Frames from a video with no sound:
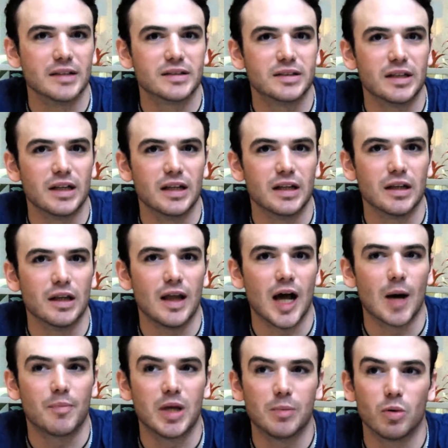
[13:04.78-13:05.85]
and seeing
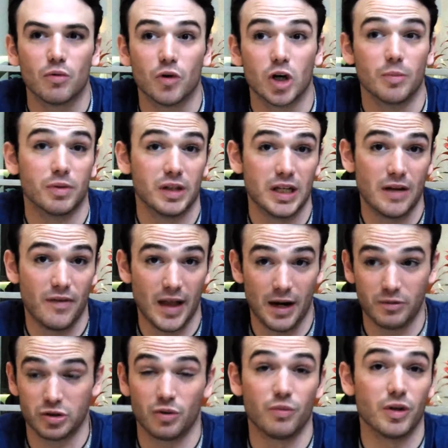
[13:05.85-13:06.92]
how people really believed
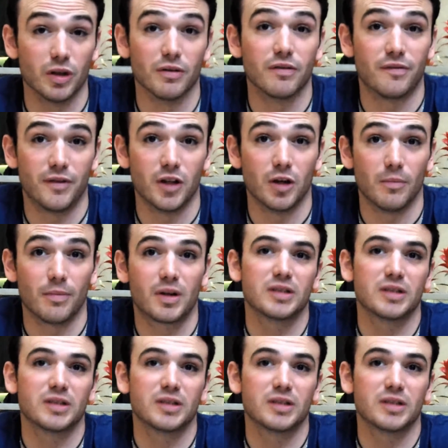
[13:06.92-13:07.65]
that it was a real film.